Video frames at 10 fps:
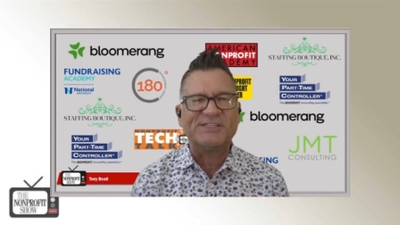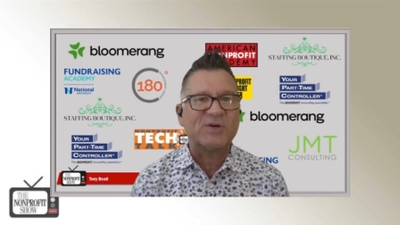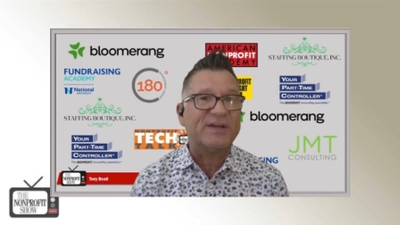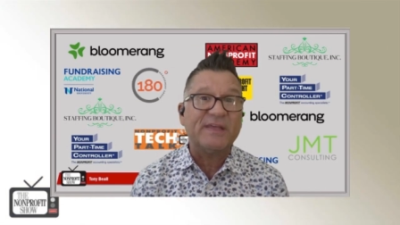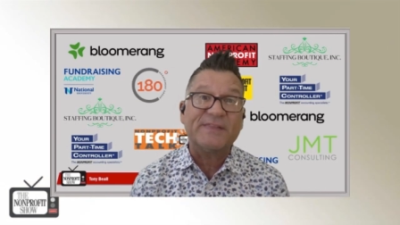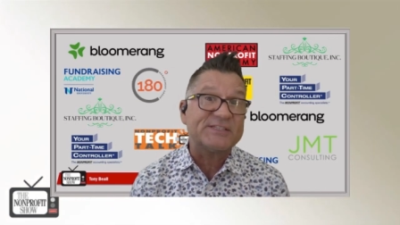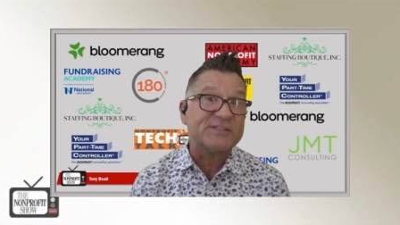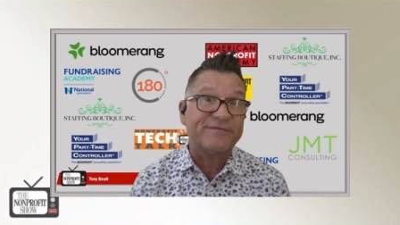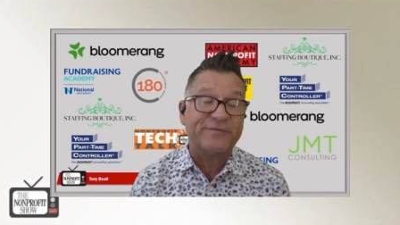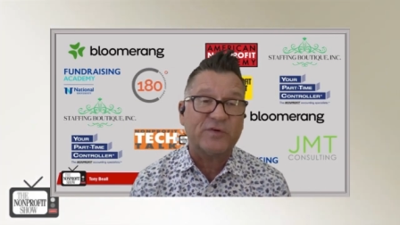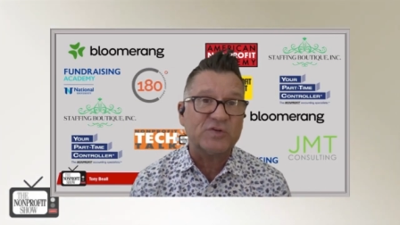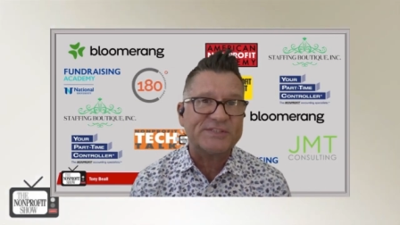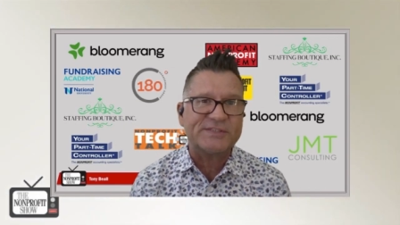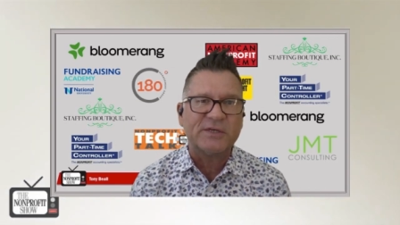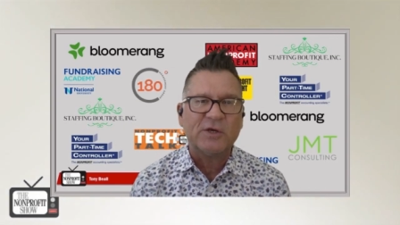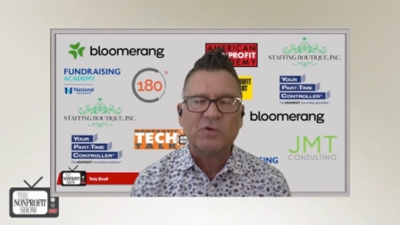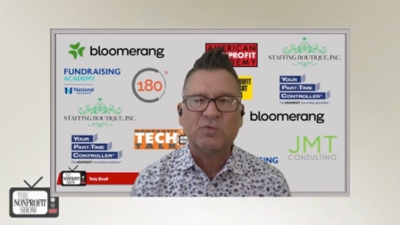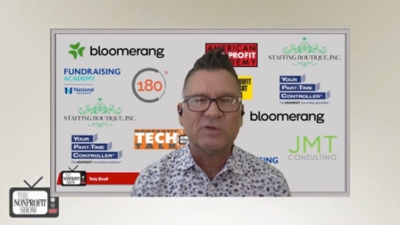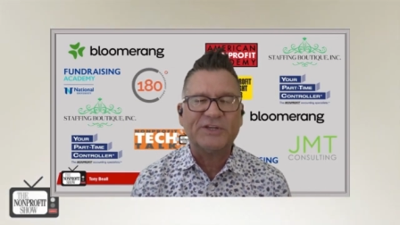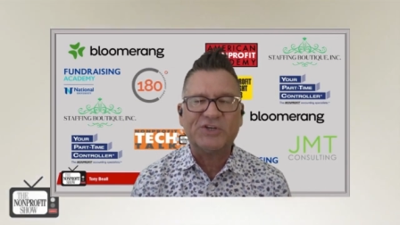So I think that's a first
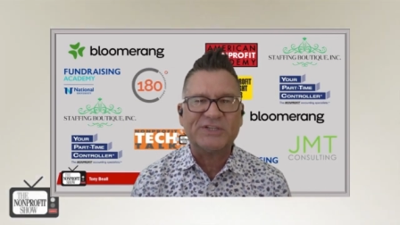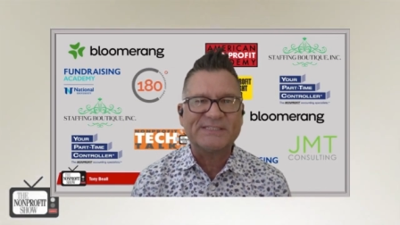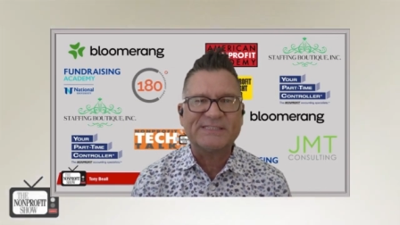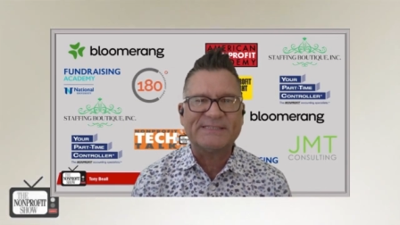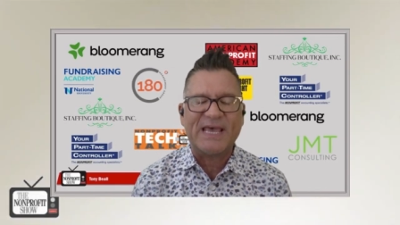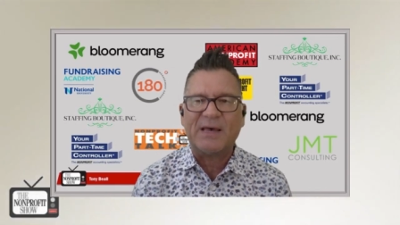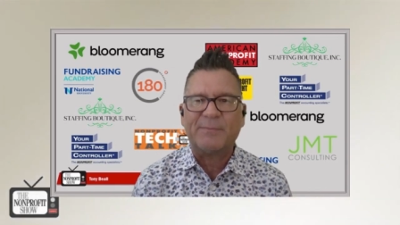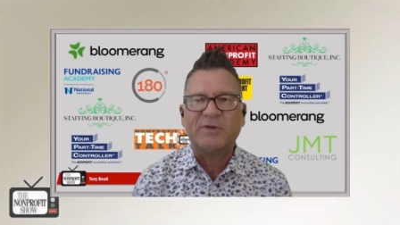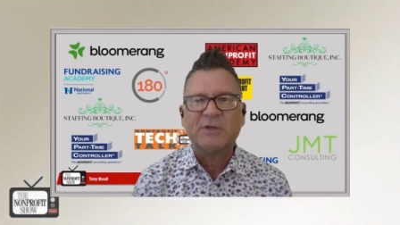really good step,